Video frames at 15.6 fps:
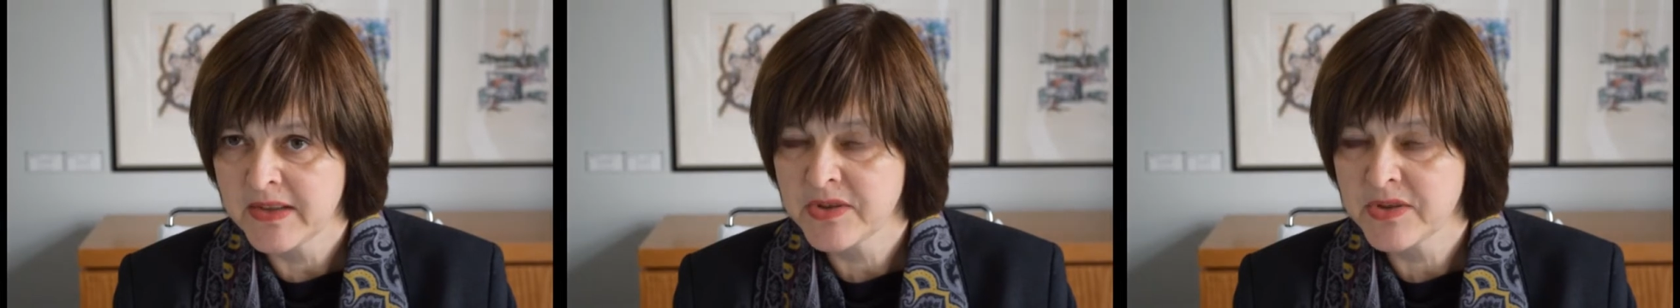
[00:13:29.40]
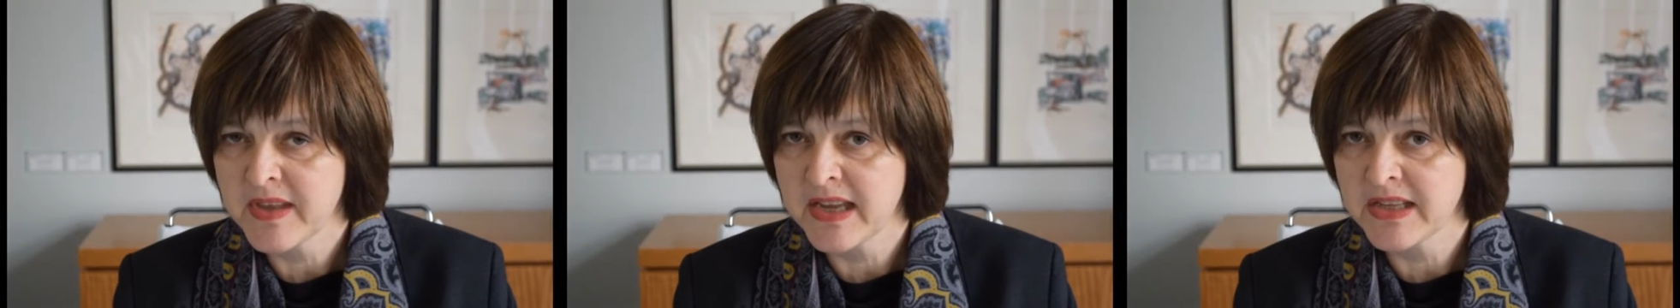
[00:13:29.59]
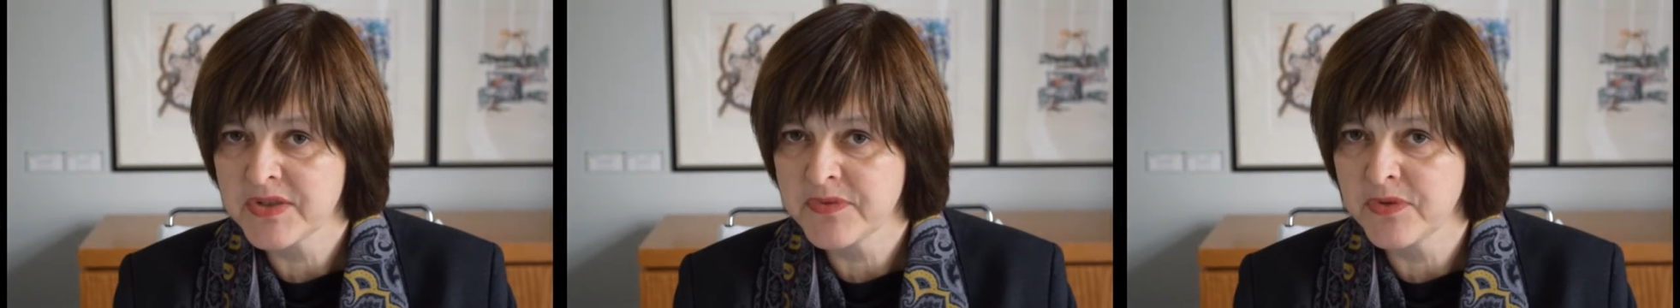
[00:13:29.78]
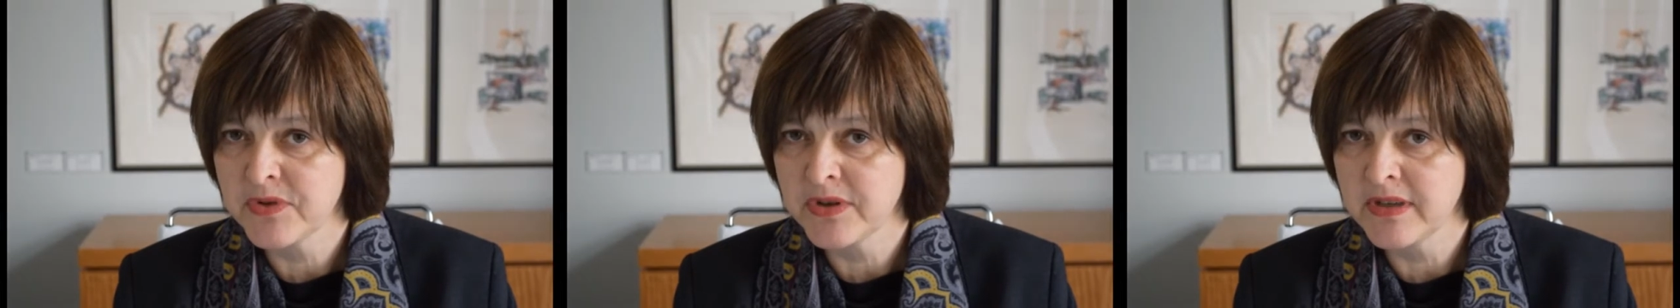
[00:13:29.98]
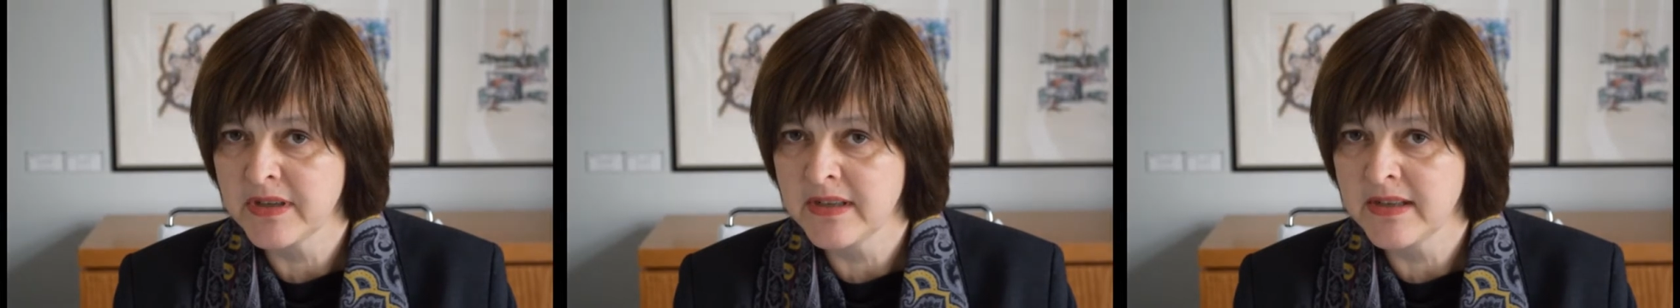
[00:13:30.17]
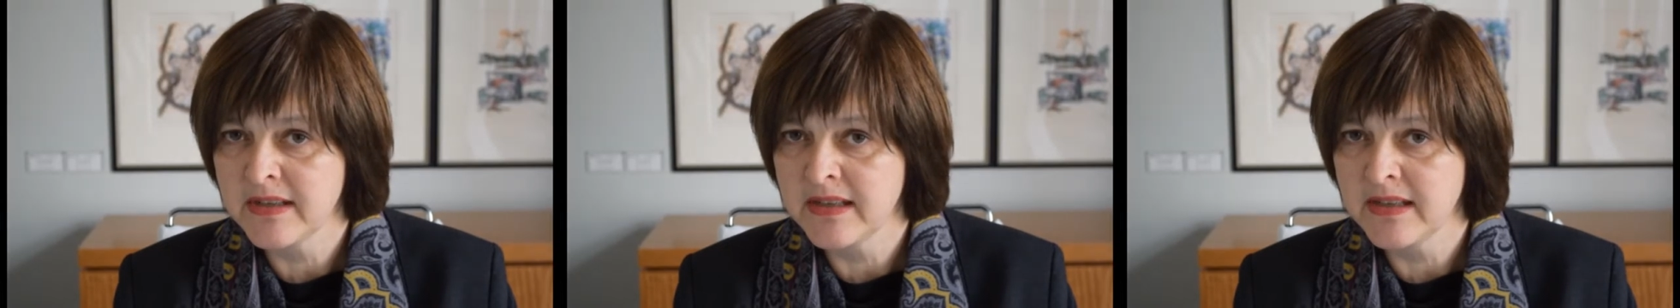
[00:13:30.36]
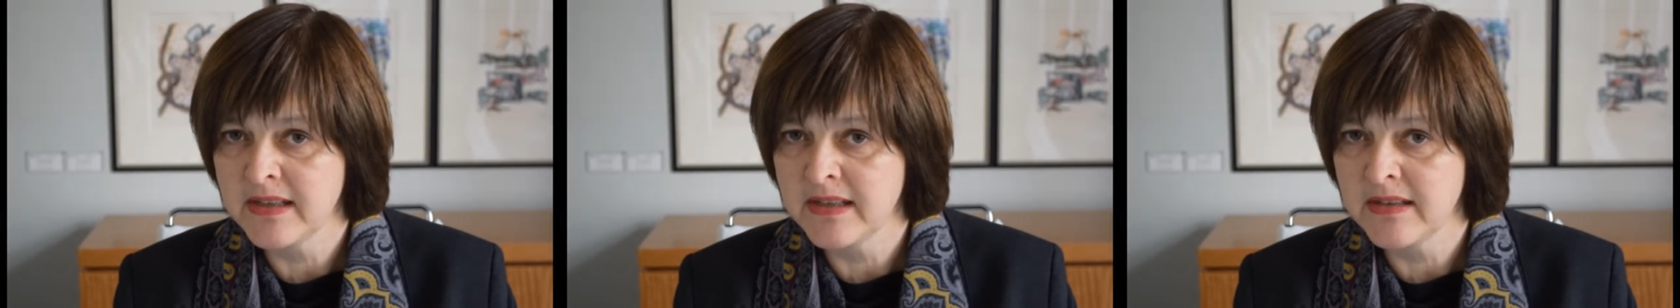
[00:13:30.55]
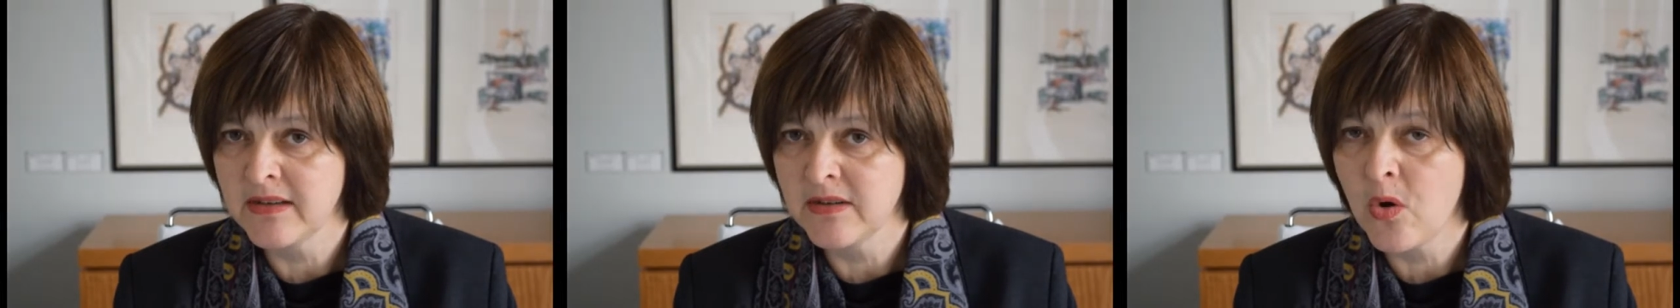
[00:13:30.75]
So that's for
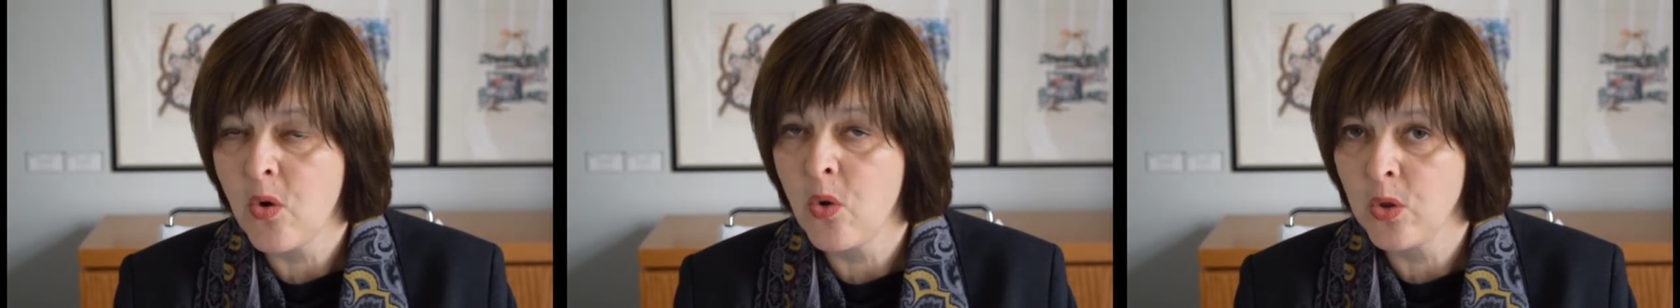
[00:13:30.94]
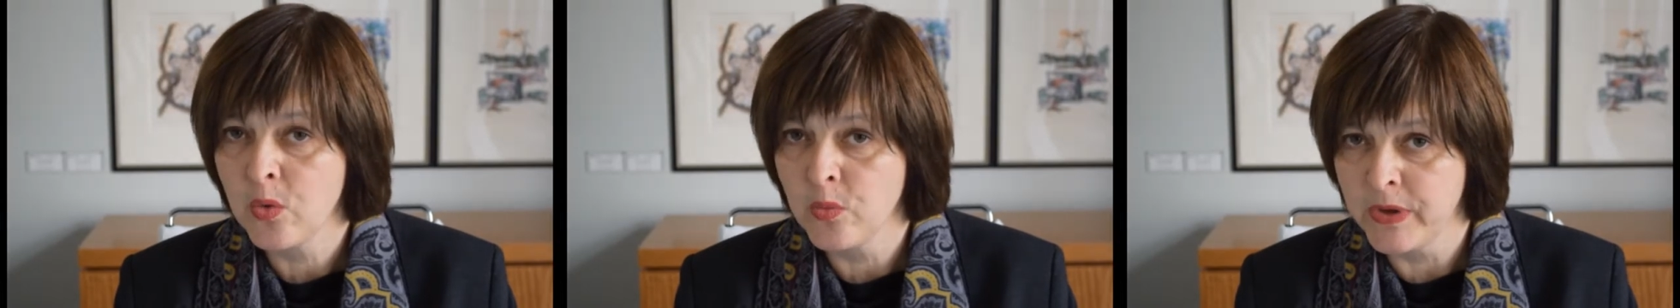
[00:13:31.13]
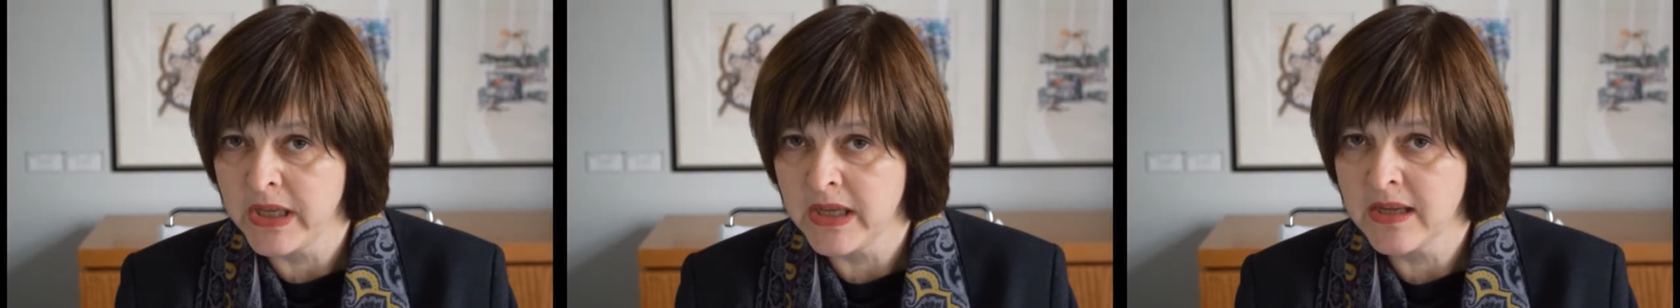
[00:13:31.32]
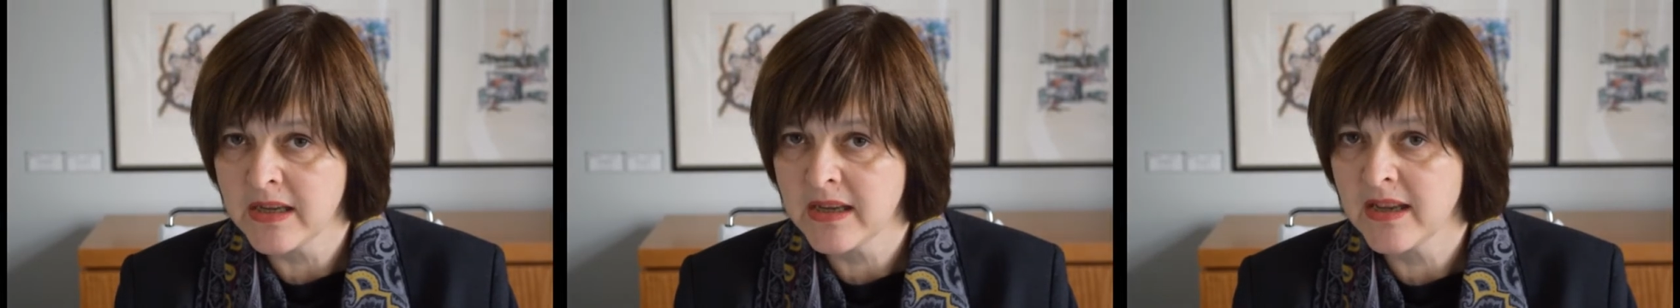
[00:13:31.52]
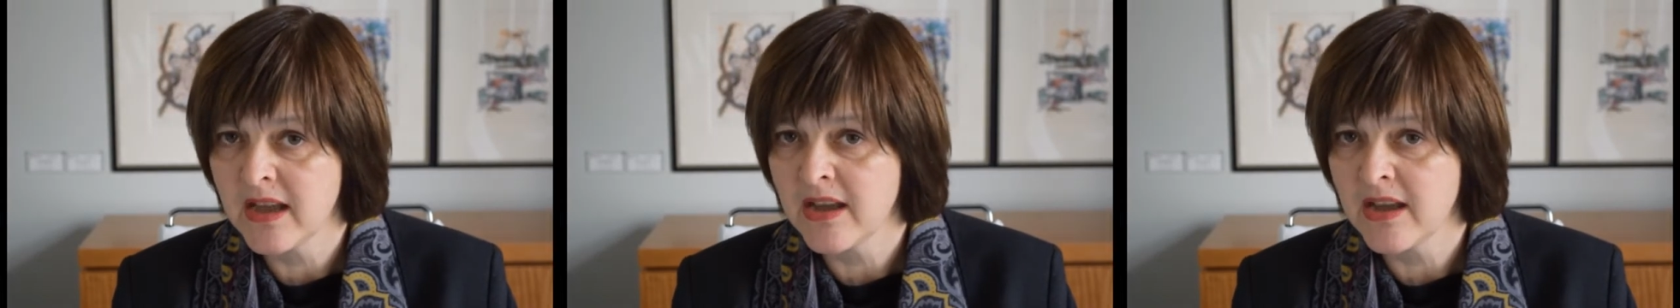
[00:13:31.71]
the whole week,